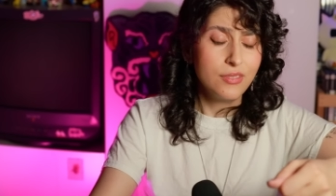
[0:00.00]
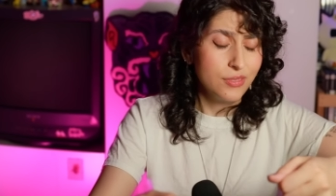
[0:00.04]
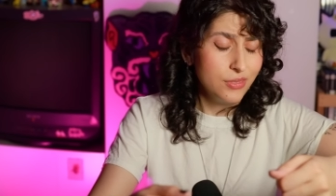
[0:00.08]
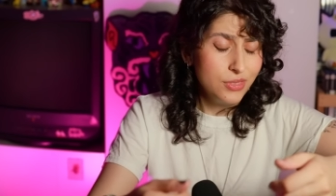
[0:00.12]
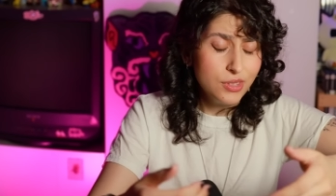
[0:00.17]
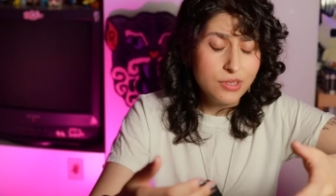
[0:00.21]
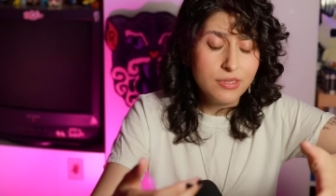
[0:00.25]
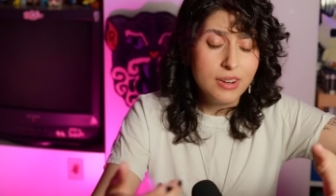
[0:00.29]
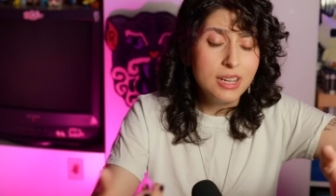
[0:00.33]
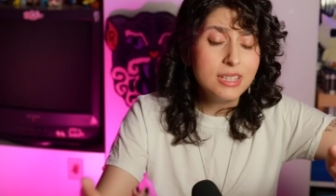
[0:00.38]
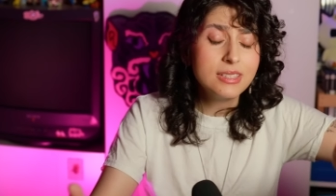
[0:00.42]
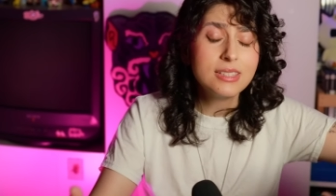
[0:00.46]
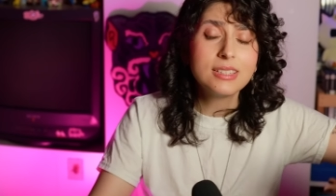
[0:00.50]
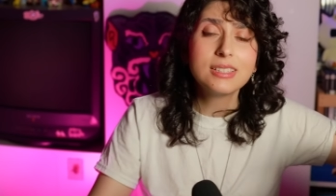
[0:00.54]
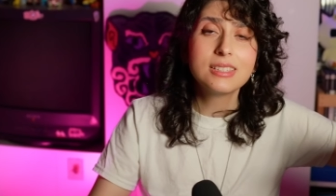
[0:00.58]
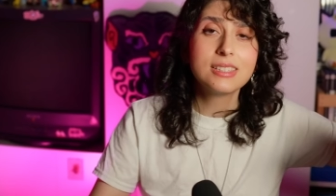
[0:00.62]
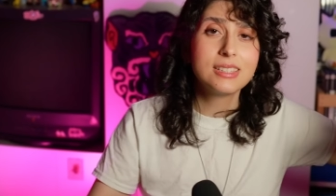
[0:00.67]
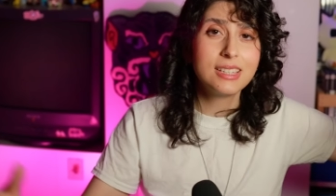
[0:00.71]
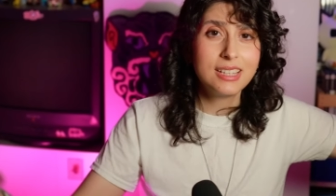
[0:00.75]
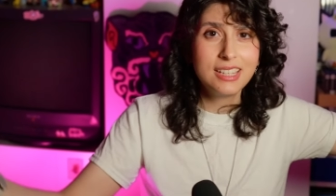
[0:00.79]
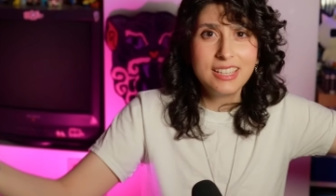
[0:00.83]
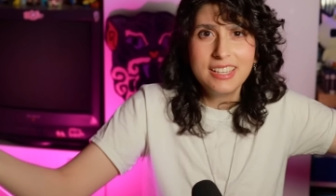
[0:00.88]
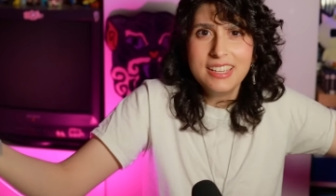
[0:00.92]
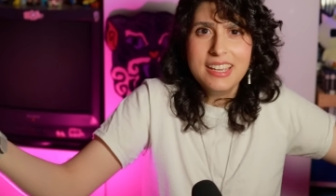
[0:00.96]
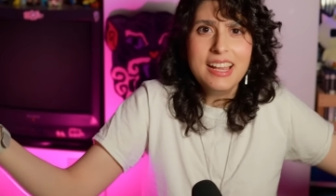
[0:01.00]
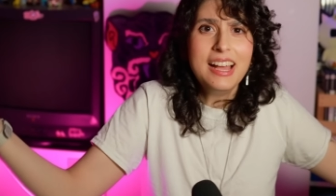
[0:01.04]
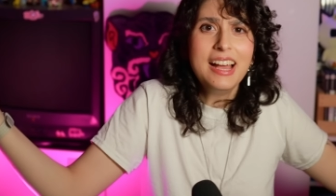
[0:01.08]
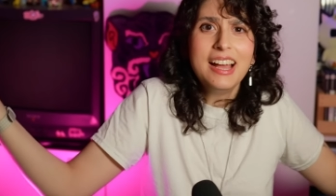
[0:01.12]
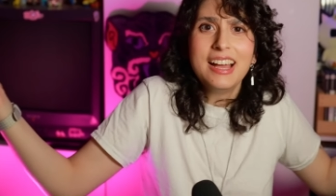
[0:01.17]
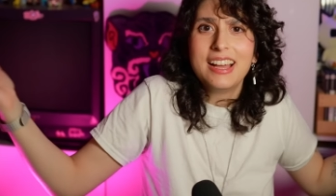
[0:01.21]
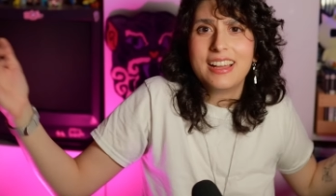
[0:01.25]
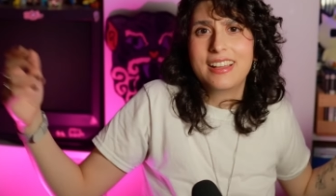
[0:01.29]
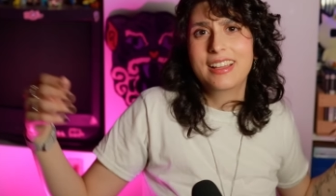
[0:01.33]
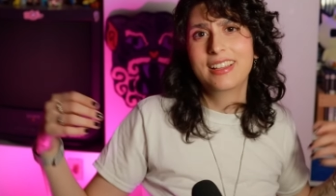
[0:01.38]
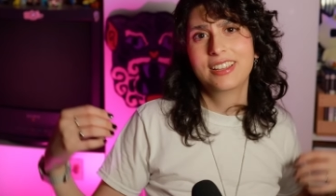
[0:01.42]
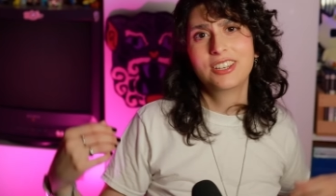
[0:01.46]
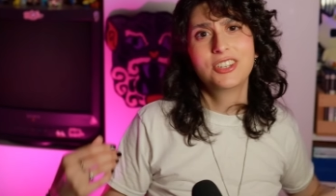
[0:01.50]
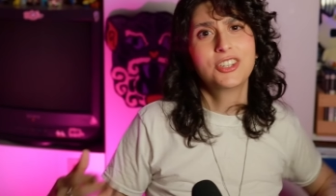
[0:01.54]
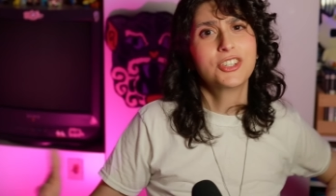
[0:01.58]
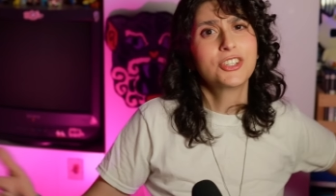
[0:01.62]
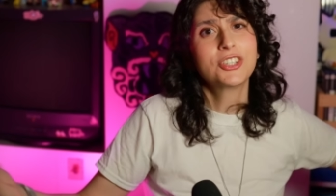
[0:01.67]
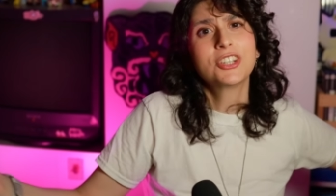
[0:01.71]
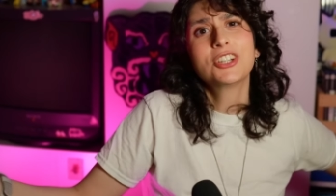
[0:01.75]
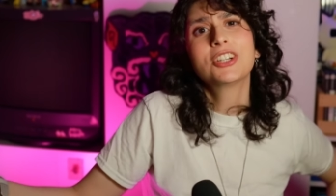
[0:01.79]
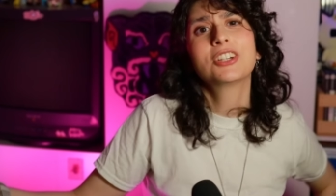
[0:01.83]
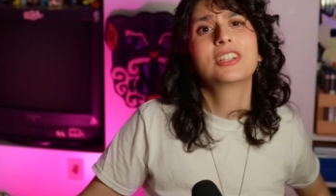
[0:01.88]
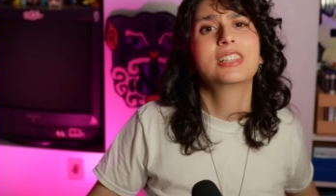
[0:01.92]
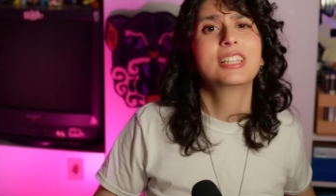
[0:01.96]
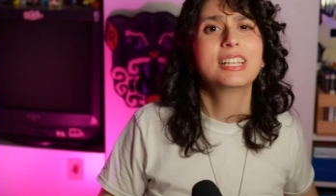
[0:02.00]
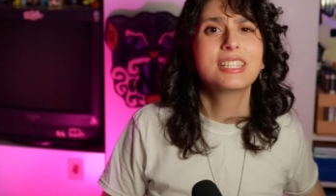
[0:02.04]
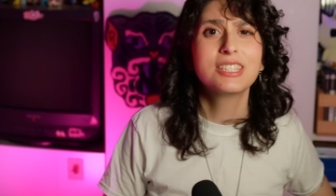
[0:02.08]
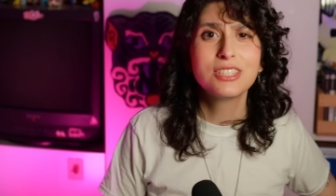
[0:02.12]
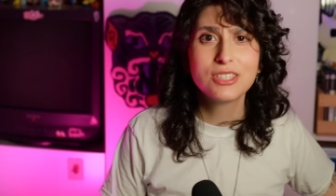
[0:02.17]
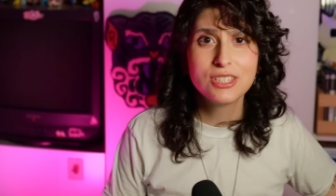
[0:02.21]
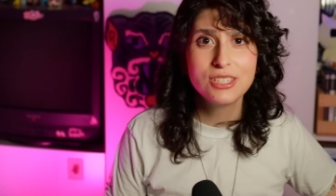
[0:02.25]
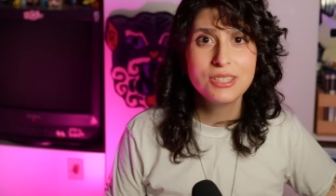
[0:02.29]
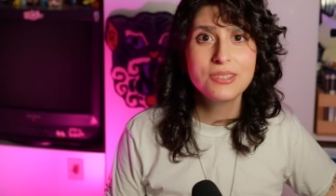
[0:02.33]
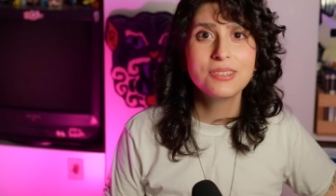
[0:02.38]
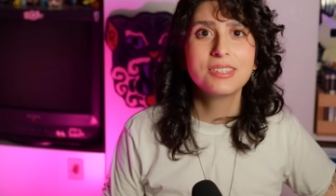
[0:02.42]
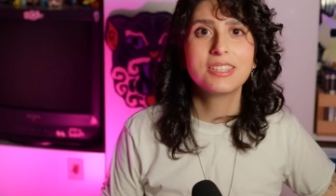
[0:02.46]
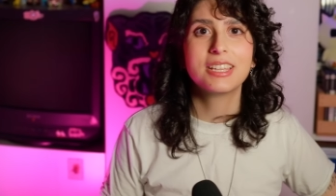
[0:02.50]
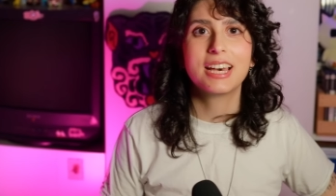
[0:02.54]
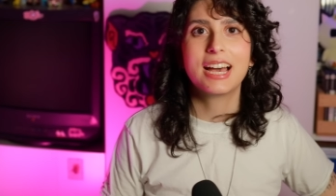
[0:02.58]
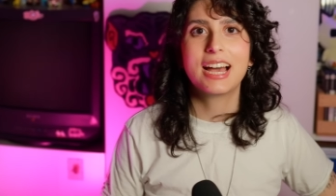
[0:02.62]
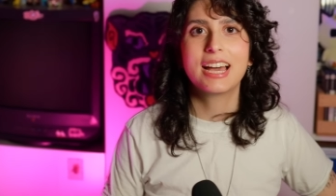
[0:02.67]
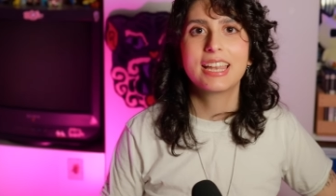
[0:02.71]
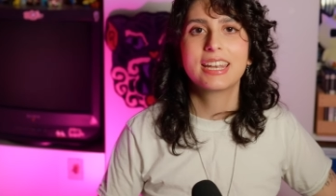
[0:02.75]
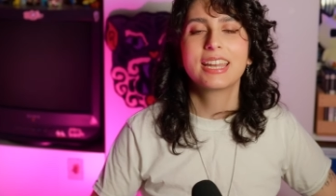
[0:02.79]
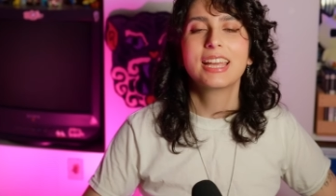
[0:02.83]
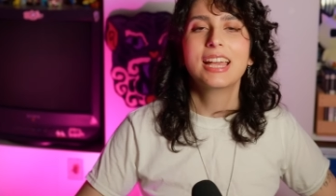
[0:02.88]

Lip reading: the resin's like, yeah, sure, let's do that.